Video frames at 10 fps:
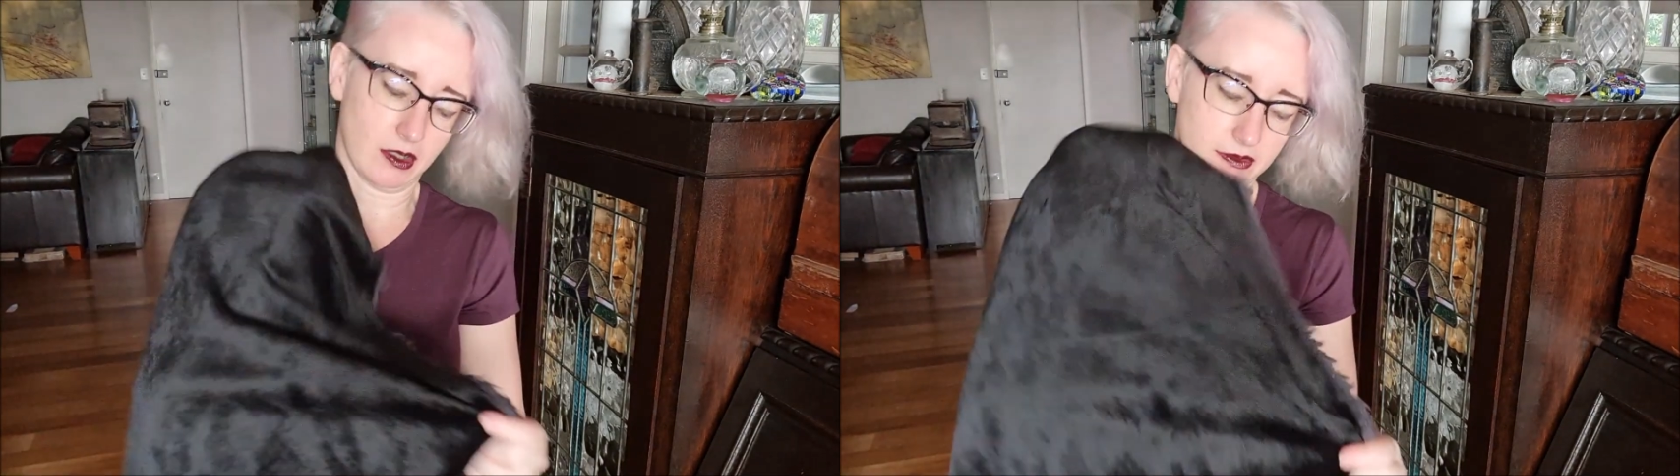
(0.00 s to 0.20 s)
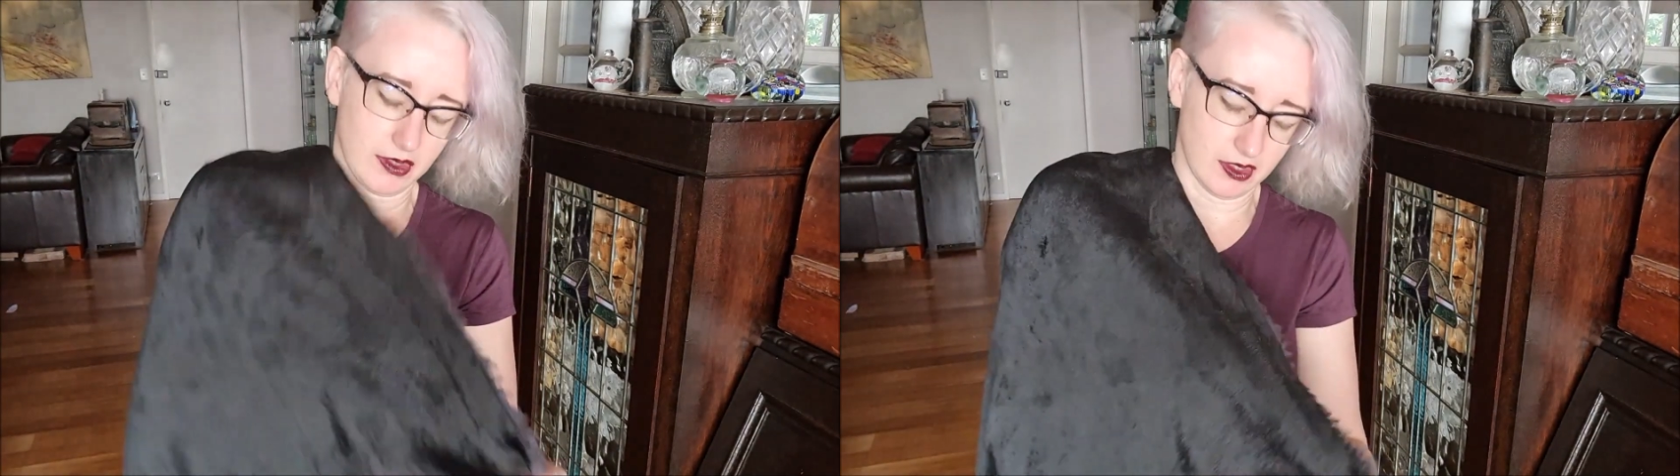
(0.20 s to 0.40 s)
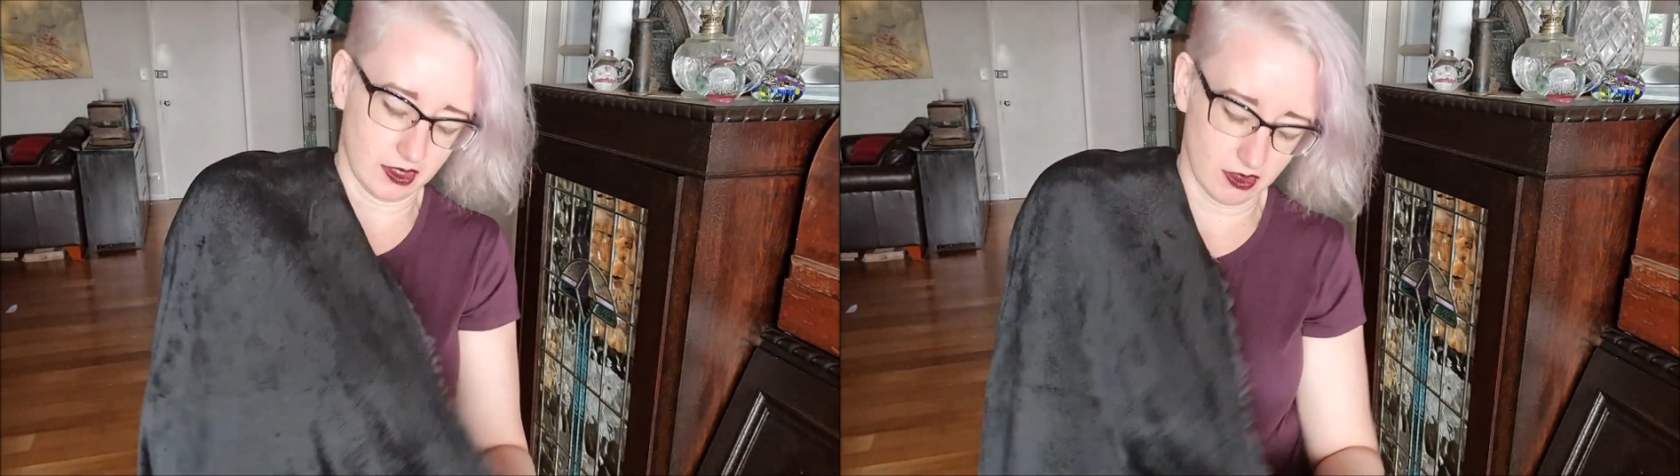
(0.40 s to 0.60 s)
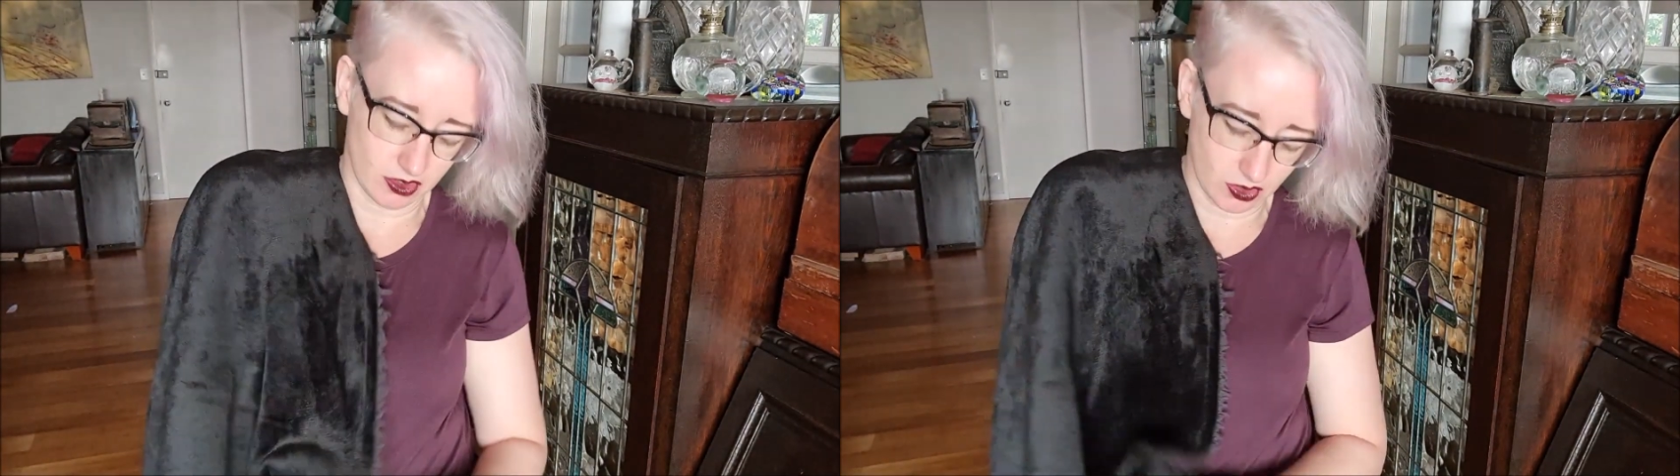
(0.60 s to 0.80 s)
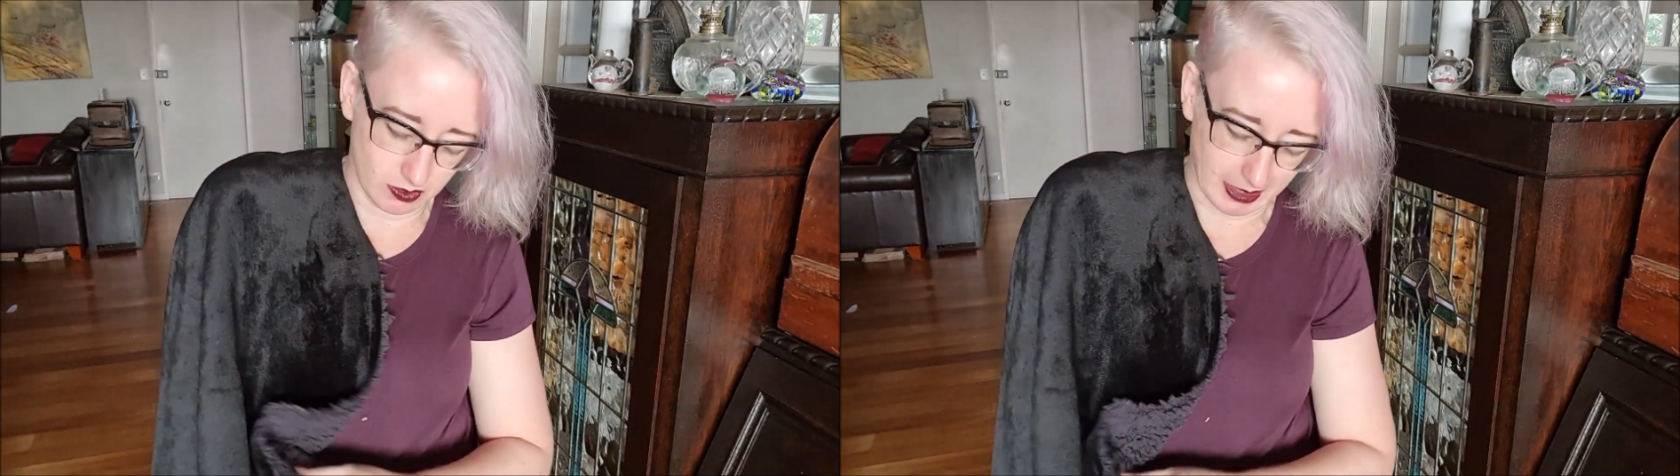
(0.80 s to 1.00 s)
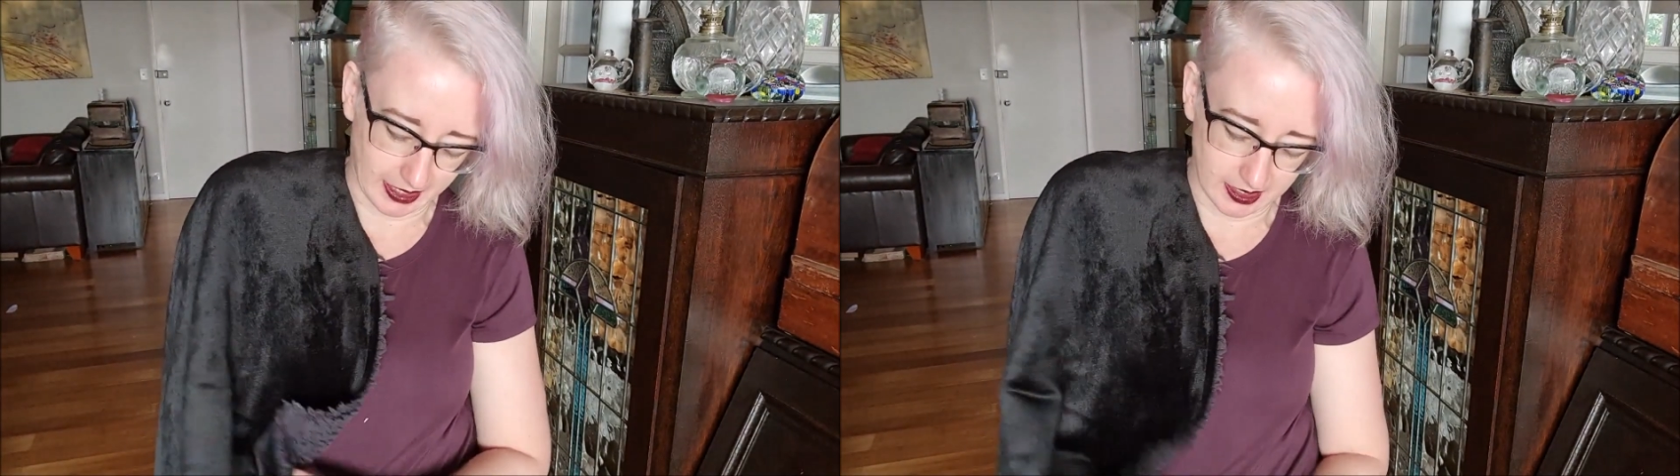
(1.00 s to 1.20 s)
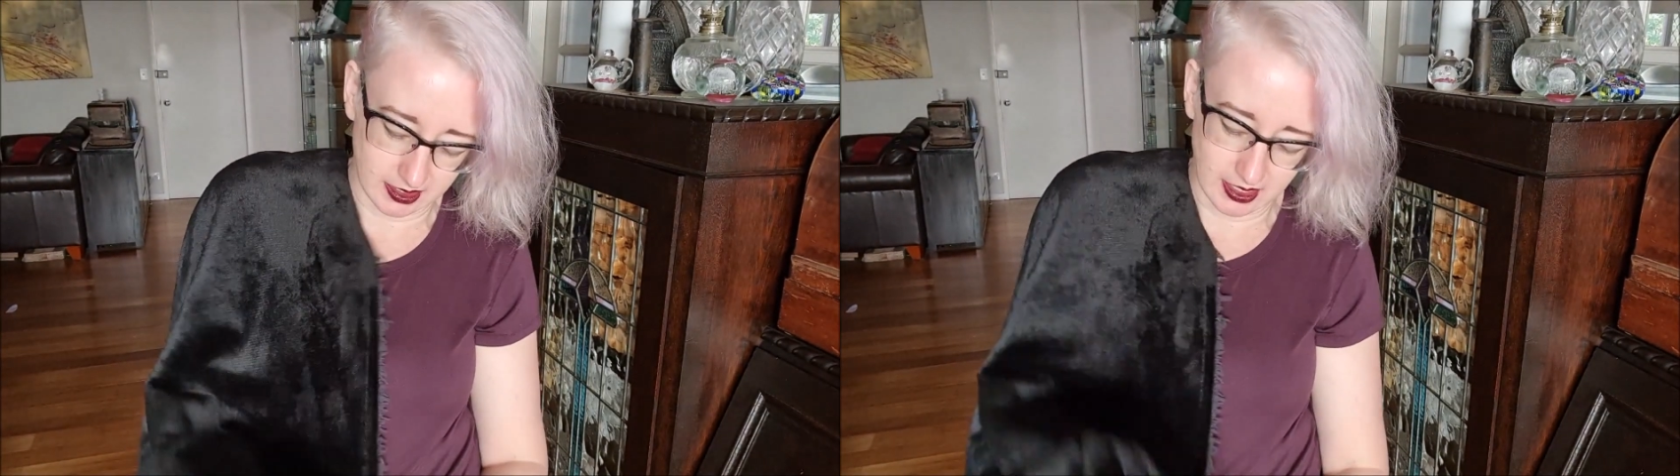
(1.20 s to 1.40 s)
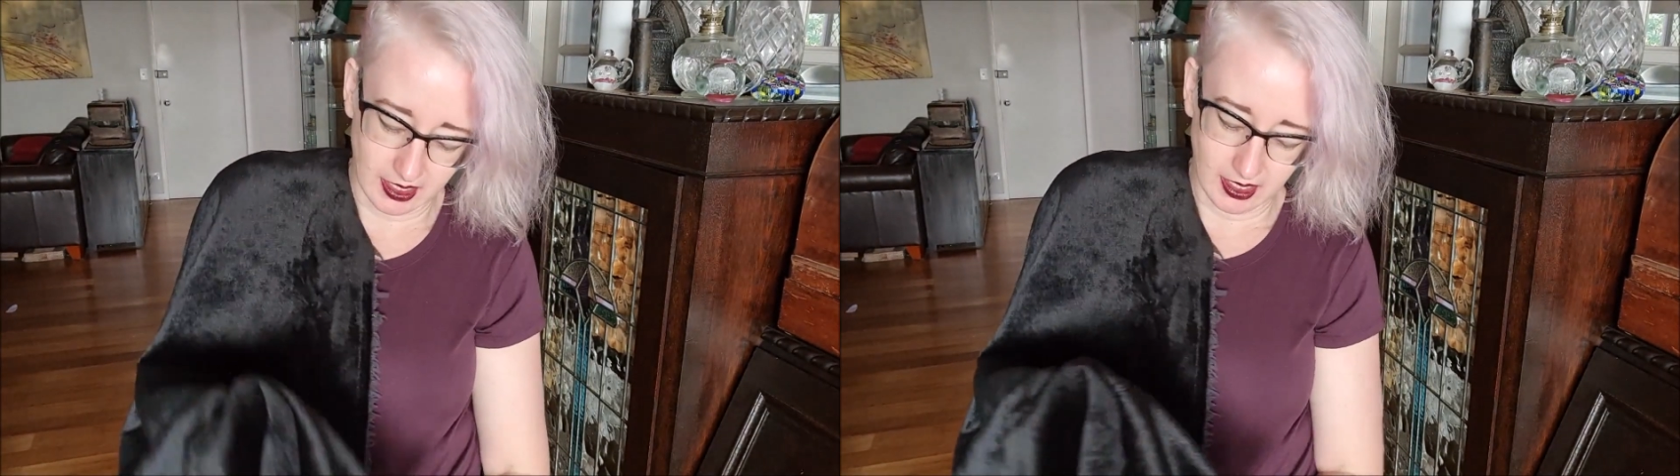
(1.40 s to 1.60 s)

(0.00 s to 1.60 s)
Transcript: off. So this is not too bad.